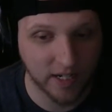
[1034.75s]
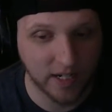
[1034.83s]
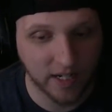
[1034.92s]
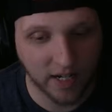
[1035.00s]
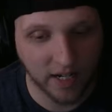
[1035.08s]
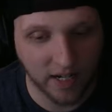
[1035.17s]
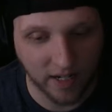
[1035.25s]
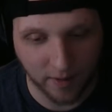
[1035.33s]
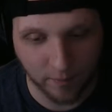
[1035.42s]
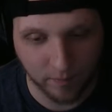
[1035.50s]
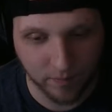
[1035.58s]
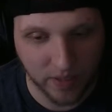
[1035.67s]

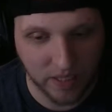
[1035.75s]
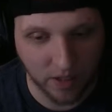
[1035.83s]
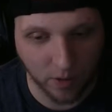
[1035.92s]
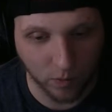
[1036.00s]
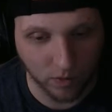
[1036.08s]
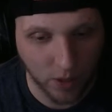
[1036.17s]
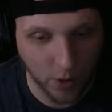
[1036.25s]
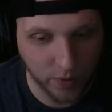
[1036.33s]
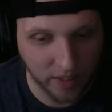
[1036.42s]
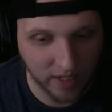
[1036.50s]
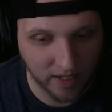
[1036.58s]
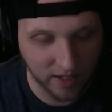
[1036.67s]

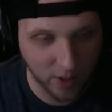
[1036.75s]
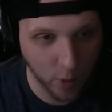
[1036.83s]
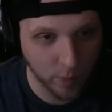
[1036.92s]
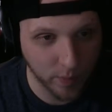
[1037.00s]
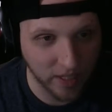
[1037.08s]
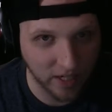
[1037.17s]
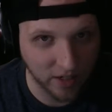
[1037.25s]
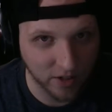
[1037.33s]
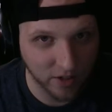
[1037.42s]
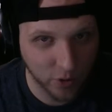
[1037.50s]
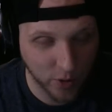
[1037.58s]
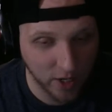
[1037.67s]
loading and opening.
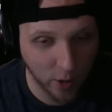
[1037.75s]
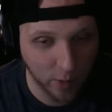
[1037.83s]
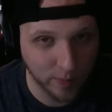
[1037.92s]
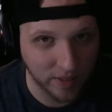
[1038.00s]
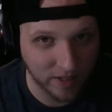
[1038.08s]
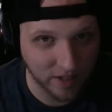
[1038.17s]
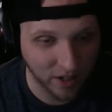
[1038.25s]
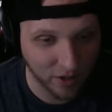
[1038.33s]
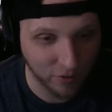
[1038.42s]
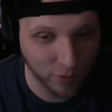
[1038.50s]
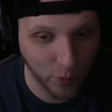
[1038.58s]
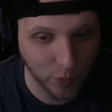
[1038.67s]
Trying to open a
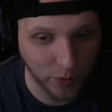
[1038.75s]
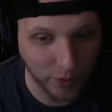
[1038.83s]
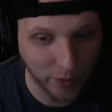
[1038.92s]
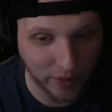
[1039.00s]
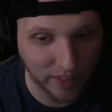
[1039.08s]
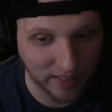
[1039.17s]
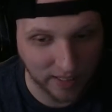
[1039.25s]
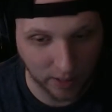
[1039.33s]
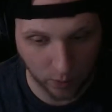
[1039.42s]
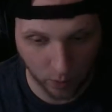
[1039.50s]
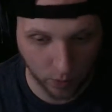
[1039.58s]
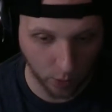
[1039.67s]
folder, it's like,
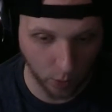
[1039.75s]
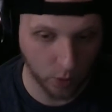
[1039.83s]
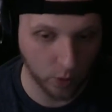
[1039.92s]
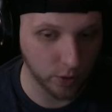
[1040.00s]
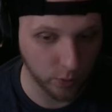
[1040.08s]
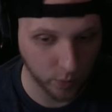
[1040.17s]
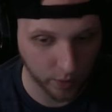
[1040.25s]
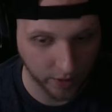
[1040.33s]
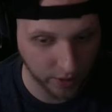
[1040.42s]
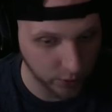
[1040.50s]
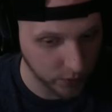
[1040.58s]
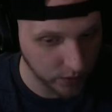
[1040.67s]
oh, do you want to
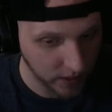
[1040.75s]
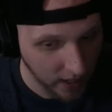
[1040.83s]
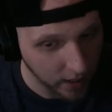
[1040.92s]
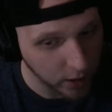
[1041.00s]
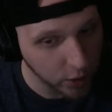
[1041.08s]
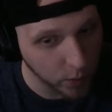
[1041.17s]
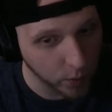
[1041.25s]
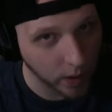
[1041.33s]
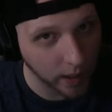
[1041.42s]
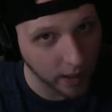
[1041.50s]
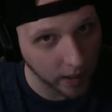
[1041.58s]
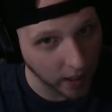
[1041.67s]
do that? You want to
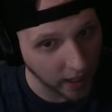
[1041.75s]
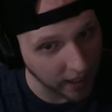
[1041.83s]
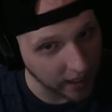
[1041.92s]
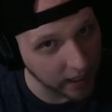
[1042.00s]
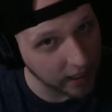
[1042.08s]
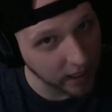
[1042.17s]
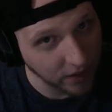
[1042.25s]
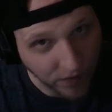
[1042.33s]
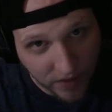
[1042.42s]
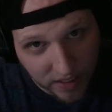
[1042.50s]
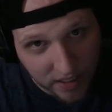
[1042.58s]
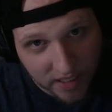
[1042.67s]
like give us
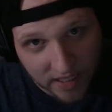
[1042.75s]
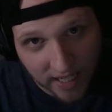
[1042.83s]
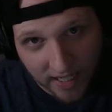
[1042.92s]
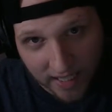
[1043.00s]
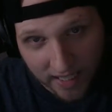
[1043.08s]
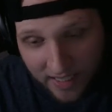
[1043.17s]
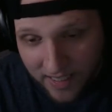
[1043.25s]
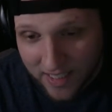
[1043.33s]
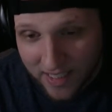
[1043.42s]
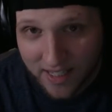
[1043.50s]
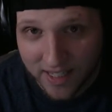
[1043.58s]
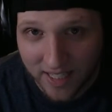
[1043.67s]
a second to
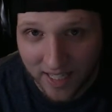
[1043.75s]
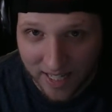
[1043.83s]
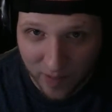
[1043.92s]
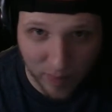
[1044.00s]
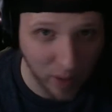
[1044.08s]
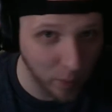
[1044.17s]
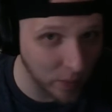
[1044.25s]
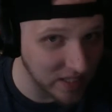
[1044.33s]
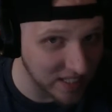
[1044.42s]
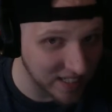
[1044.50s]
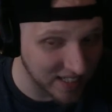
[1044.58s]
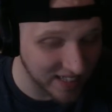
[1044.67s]
think about what's
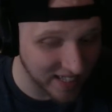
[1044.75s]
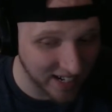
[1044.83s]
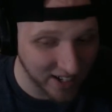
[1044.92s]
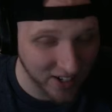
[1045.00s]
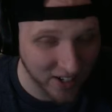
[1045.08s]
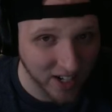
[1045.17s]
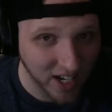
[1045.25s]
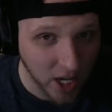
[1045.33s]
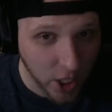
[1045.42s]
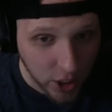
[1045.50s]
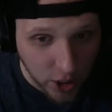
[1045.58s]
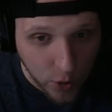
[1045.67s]
in there?
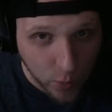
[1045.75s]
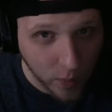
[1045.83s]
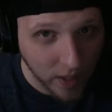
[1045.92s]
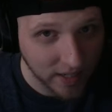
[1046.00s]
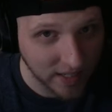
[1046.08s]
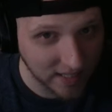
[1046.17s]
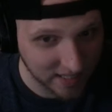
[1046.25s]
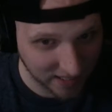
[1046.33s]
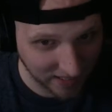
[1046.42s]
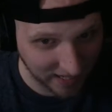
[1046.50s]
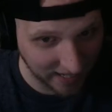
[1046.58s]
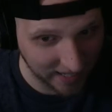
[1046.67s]
You want us to
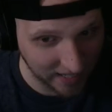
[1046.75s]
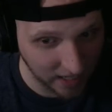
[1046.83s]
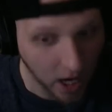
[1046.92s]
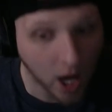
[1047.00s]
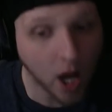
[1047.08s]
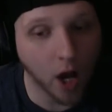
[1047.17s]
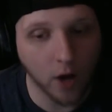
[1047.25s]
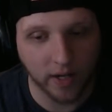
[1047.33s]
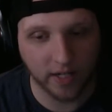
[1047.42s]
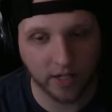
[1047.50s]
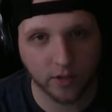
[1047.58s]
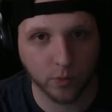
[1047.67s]
like, okay,
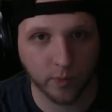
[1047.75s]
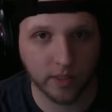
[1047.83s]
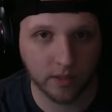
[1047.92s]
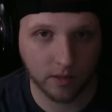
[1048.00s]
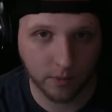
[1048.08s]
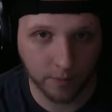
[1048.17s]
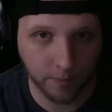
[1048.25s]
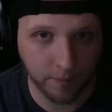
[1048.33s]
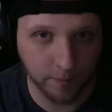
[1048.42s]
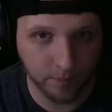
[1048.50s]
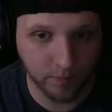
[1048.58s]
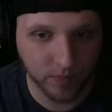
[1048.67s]
here's the window,
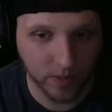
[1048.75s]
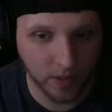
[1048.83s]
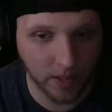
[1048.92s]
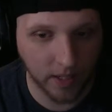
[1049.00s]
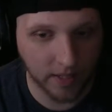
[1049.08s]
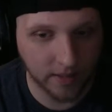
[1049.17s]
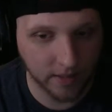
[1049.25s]
and